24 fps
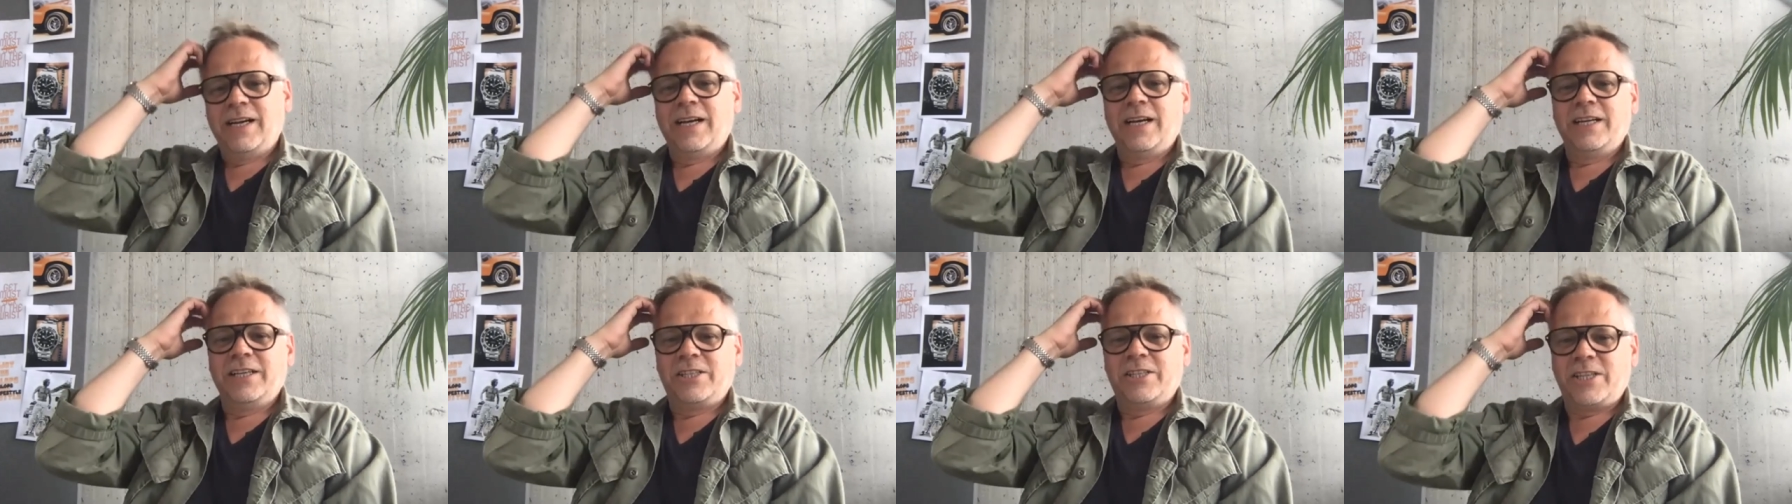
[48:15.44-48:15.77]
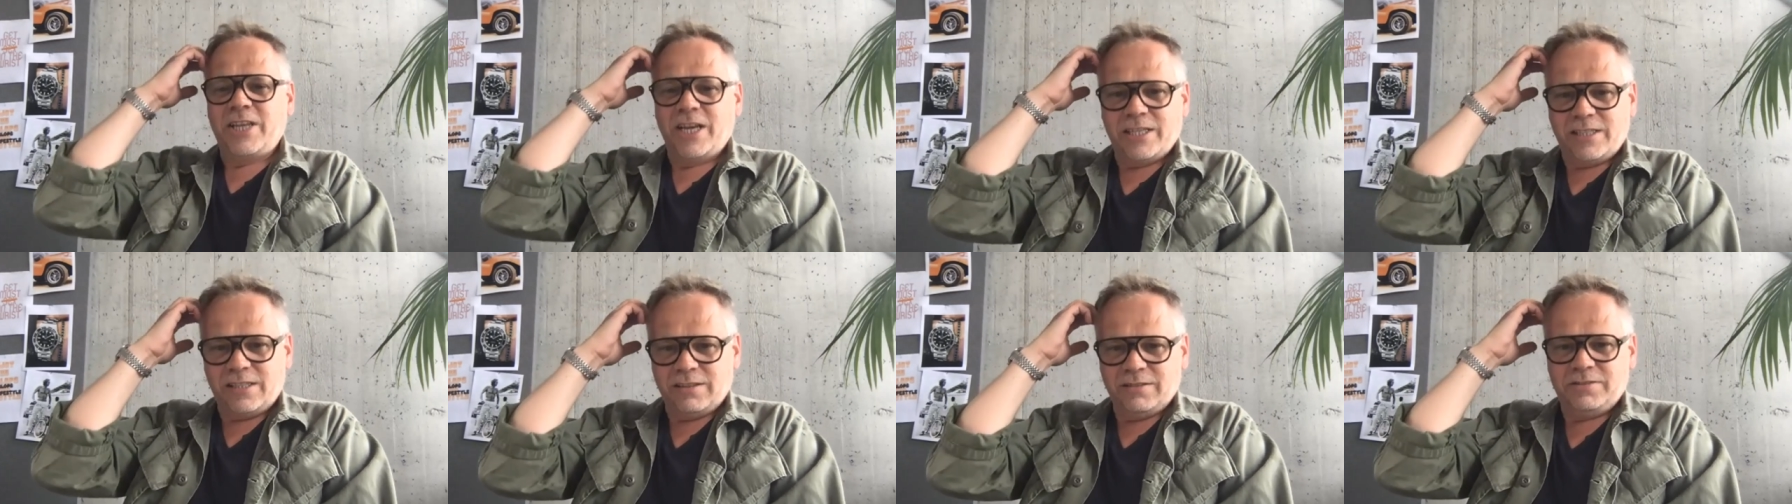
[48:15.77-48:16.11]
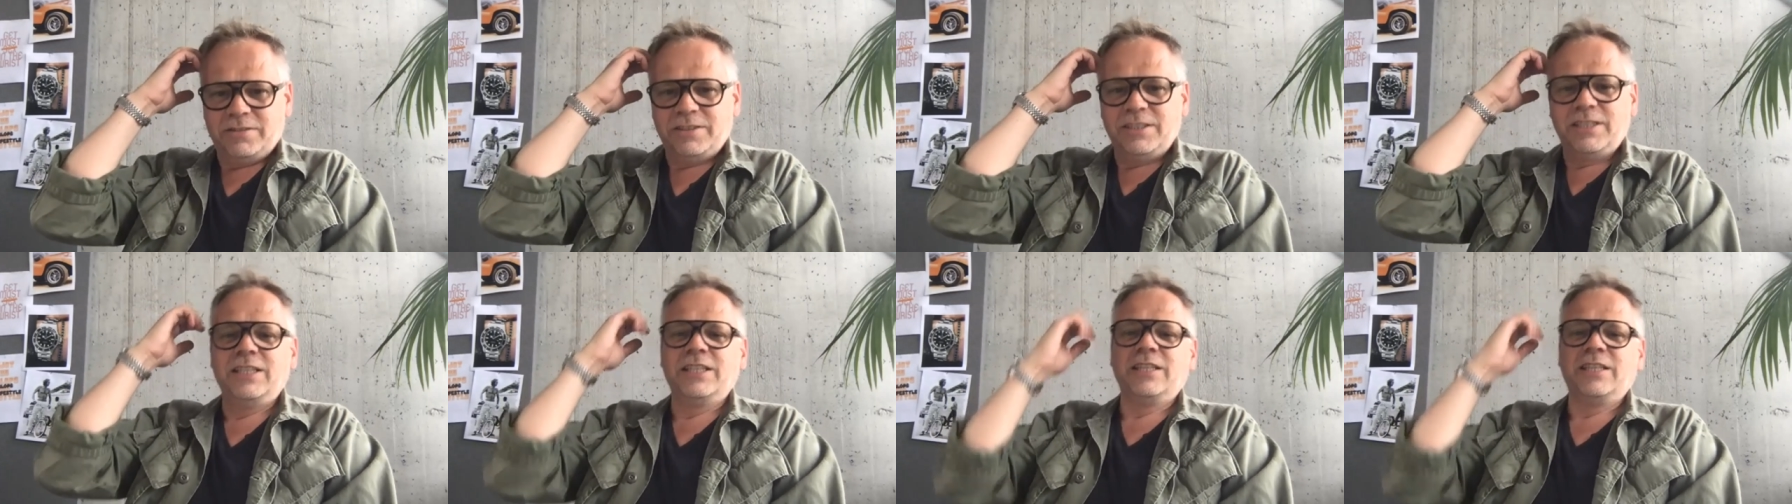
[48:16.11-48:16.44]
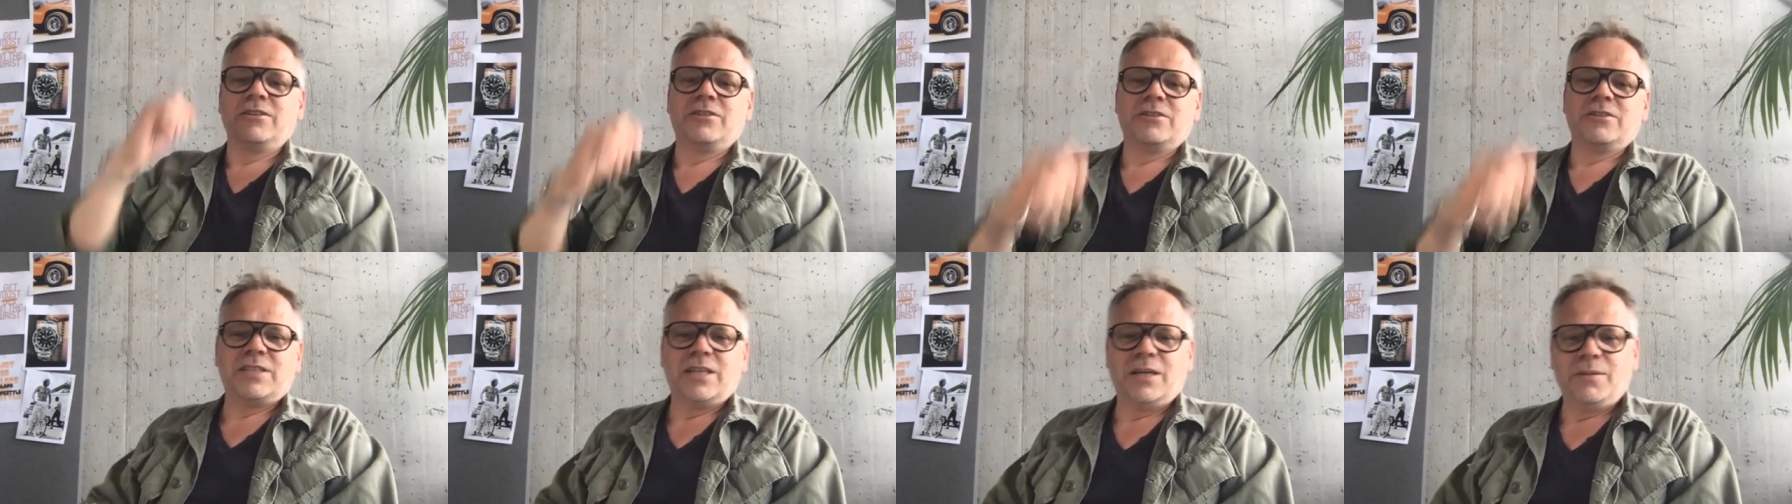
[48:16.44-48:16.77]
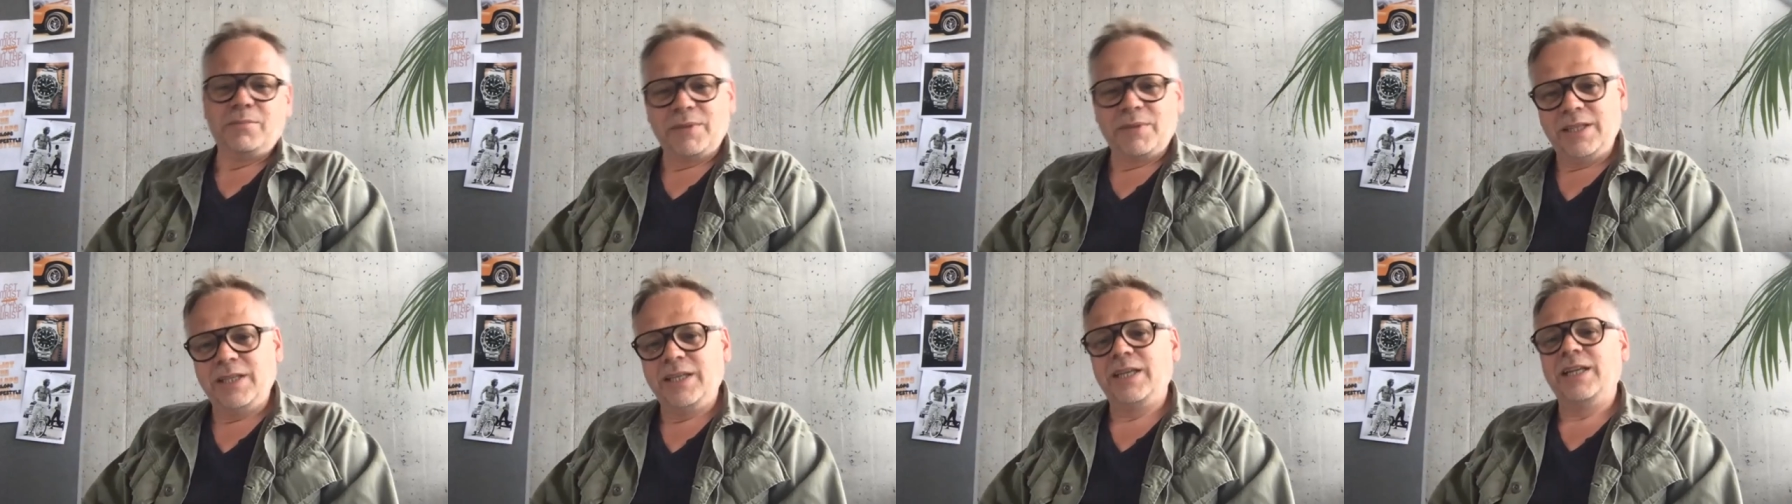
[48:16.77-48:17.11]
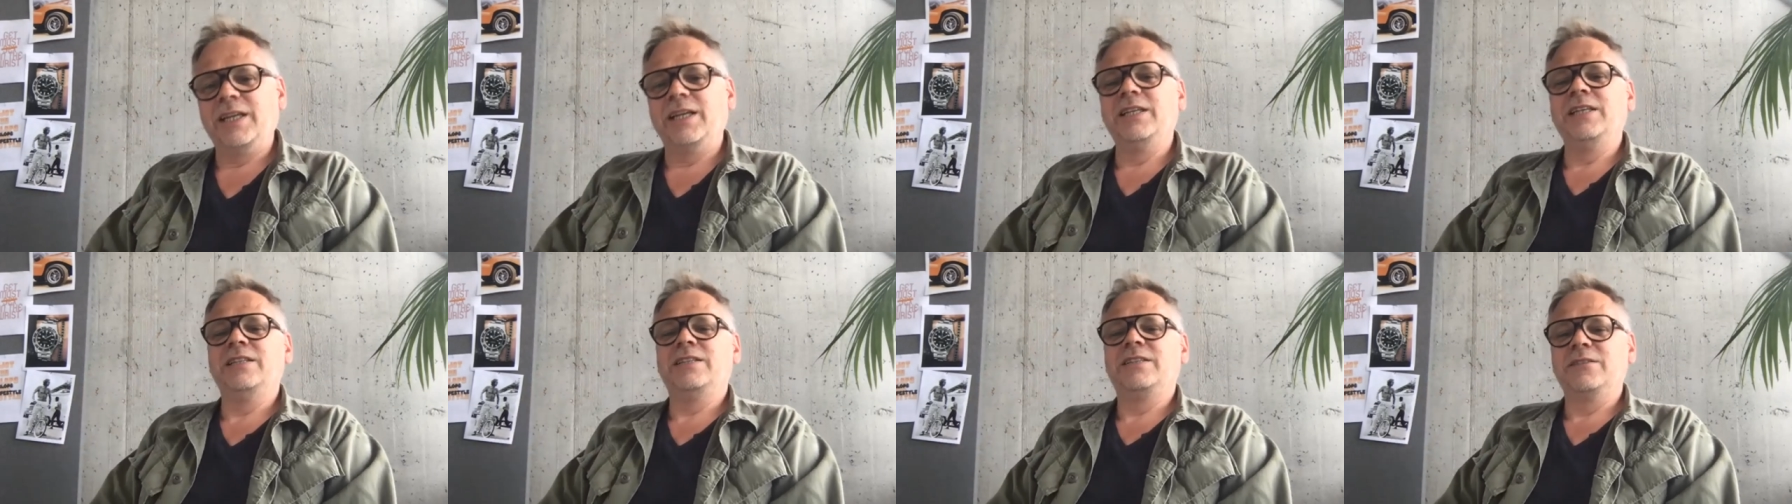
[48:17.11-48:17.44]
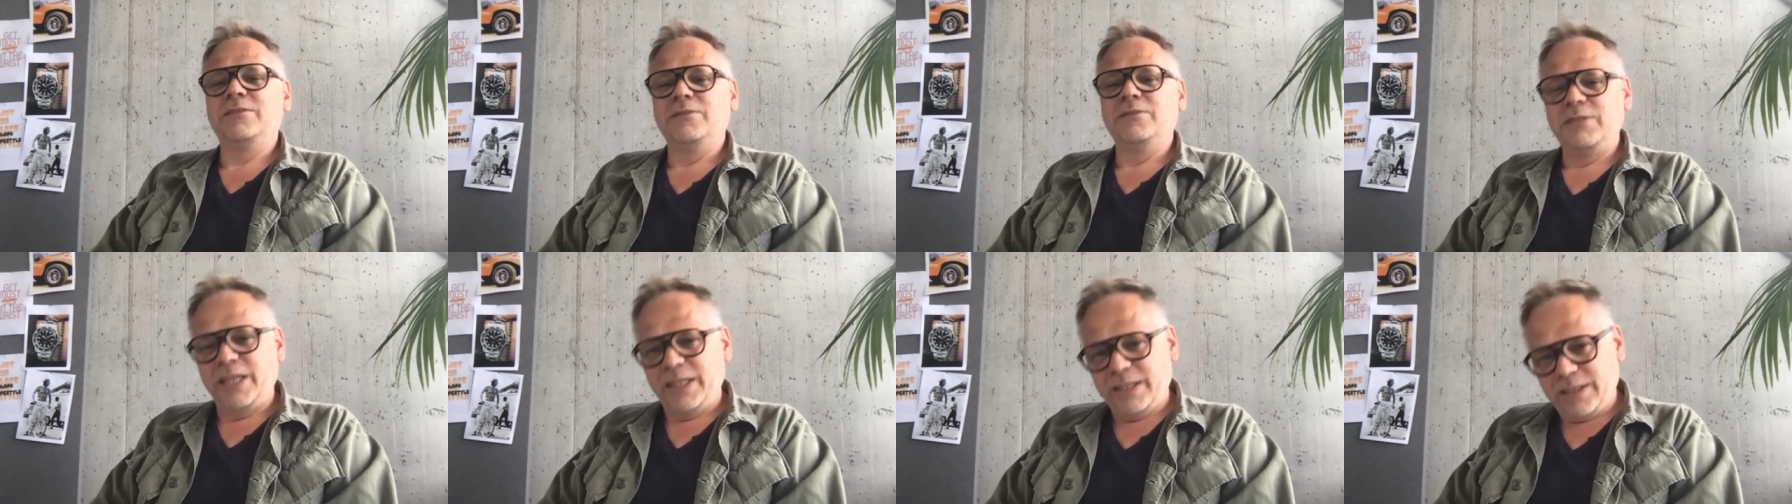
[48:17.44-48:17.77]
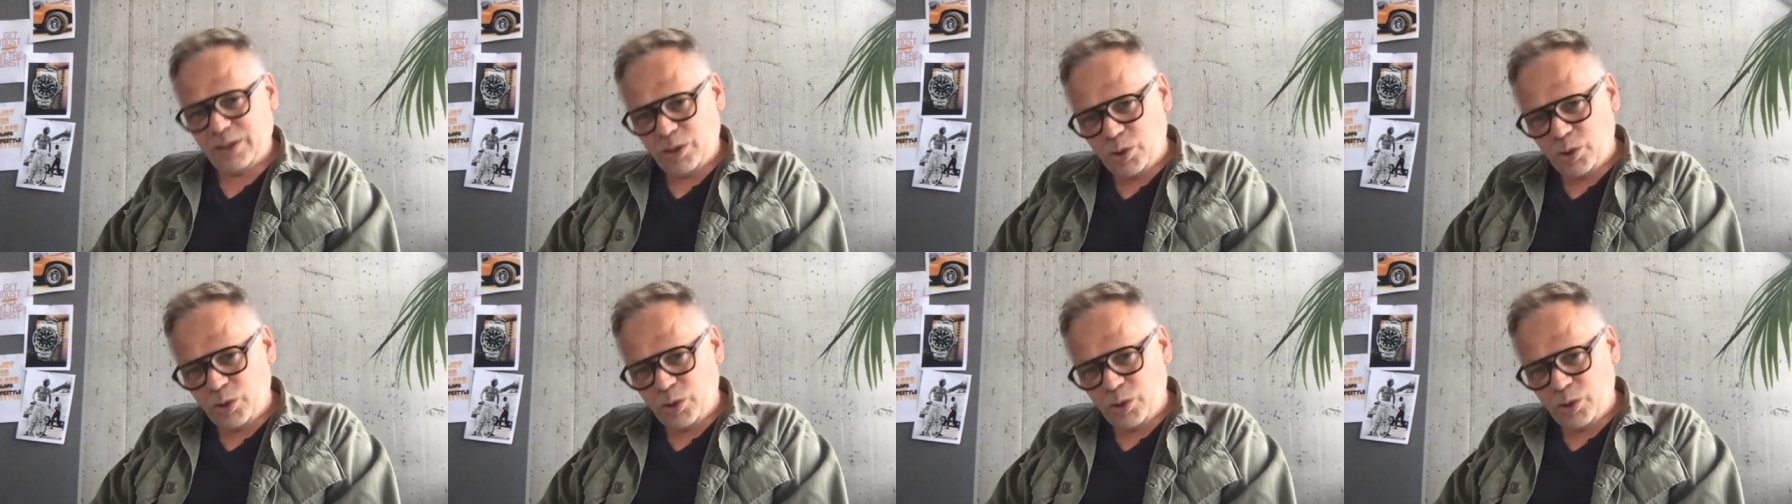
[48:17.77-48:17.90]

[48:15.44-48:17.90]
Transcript: a Chesterfield or something, and I need to get